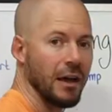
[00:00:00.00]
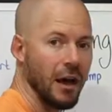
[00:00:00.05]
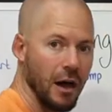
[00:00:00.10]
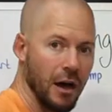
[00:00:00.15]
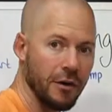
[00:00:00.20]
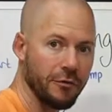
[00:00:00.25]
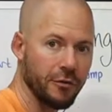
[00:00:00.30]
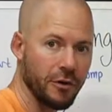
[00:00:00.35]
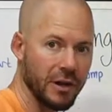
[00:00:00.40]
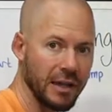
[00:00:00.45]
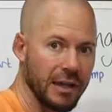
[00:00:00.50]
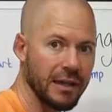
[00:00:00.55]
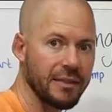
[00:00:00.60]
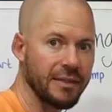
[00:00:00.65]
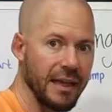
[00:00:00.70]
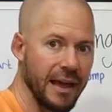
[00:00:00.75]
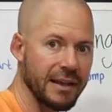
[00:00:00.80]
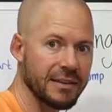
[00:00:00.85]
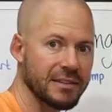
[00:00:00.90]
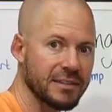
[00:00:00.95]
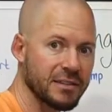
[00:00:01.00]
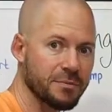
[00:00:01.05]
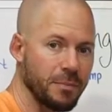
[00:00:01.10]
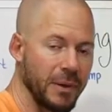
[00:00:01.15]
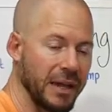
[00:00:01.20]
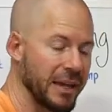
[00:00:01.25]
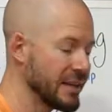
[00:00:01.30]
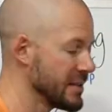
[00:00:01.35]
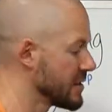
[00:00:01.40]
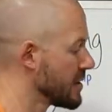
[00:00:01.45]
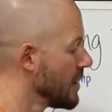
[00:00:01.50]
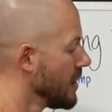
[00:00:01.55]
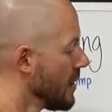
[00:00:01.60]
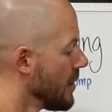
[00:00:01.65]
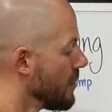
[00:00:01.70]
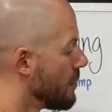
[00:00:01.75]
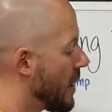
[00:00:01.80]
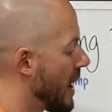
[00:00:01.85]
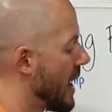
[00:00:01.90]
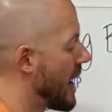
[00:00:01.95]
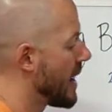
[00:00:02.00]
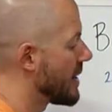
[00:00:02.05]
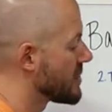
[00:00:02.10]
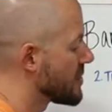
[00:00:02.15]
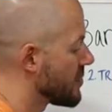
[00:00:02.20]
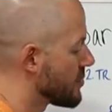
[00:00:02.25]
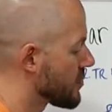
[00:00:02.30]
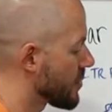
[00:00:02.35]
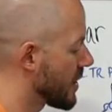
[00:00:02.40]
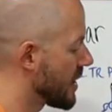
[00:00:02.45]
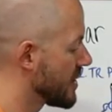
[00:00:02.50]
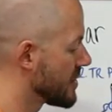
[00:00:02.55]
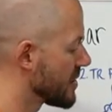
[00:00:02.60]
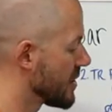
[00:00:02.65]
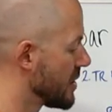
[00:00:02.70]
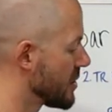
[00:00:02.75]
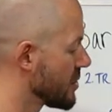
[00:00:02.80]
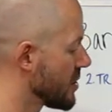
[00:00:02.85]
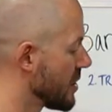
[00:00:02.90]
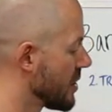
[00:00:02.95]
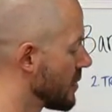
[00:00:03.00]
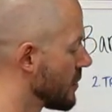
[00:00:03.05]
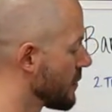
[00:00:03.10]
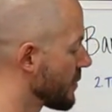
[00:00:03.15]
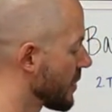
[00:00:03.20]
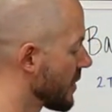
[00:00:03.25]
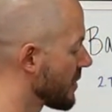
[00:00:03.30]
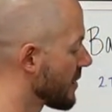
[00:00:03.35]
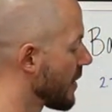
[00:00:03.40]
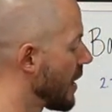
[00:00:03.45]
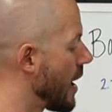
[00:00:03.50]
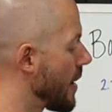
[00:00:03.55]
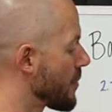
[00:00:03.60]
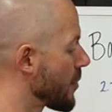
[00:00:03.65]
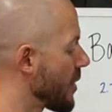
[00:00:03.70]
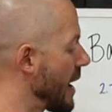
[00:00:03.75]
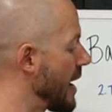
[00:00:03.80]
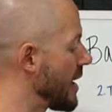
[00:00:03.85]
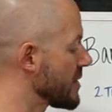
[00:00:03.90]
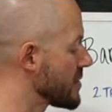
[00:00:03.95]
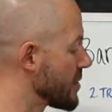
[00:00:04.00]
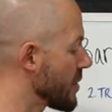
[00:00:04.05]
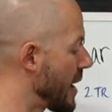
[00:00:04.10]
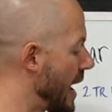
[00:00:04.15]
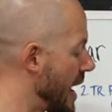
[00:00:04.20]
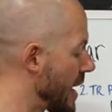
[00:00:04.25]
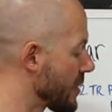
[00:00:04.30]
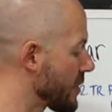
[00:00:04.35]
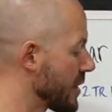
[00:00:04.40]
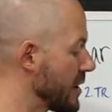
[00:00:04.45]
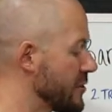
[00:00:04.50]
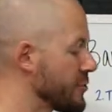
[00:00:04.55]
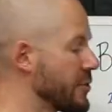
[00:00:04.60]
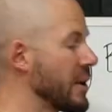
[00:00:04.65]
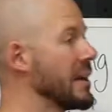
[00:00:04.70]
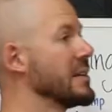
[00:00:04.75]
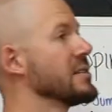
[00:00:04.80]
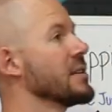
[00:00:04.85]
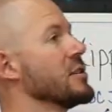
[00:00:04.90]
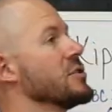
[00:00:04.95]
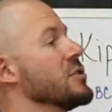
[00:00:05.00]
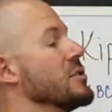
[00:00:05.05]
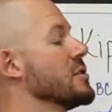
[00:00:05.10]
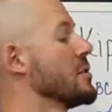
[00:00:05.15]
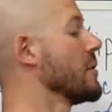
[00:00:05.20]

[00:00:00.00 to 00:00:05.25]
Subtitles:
hovering in that space. But as you transition over the top, or as your athlete transitions